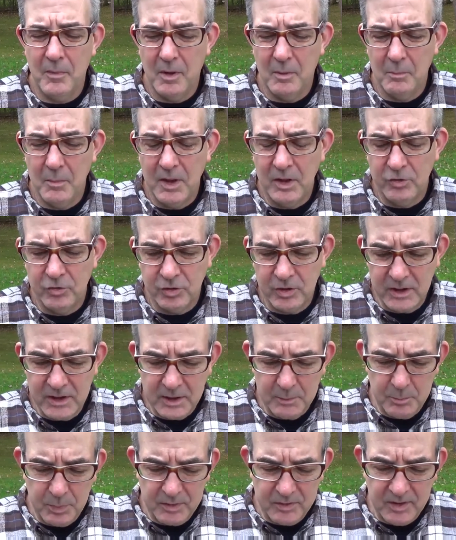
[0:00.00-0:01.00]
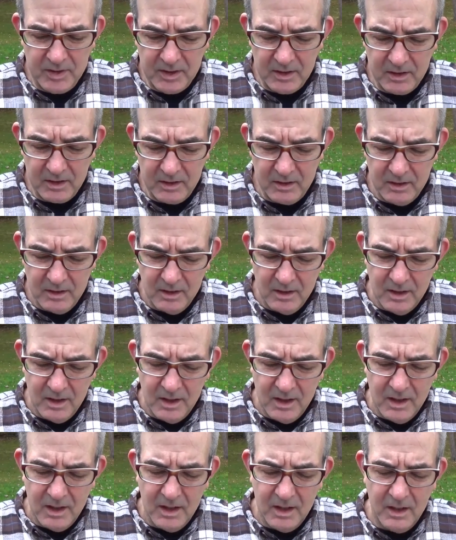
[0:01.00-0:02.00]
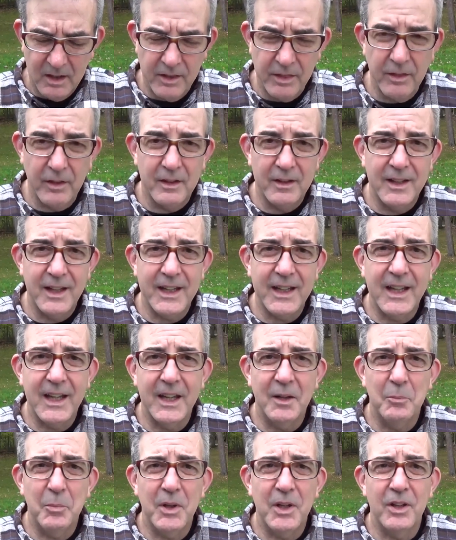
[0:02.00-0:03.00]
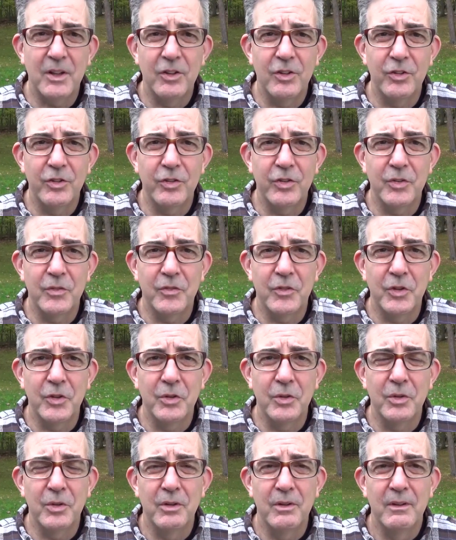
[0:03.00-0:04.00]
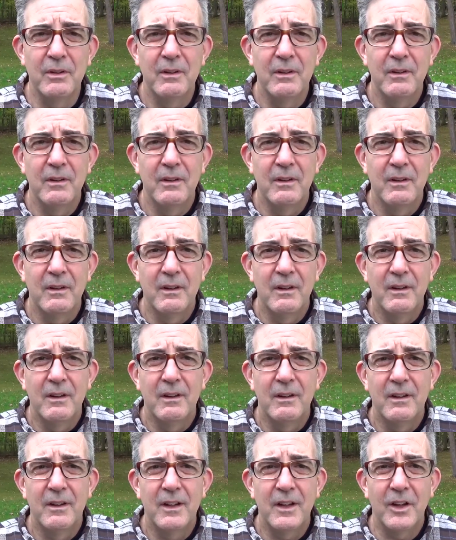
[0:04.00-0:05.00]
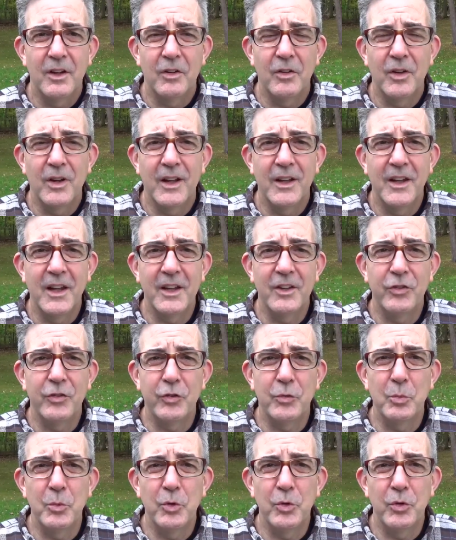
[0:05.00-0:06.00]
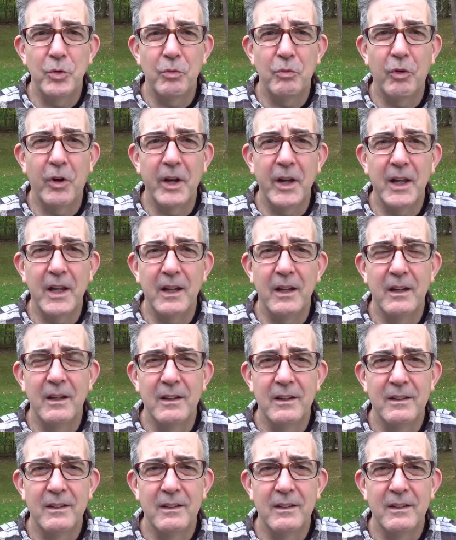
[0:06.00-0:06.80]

a major league patina, and I thought that can't be conducive to, you know, a nice smooth running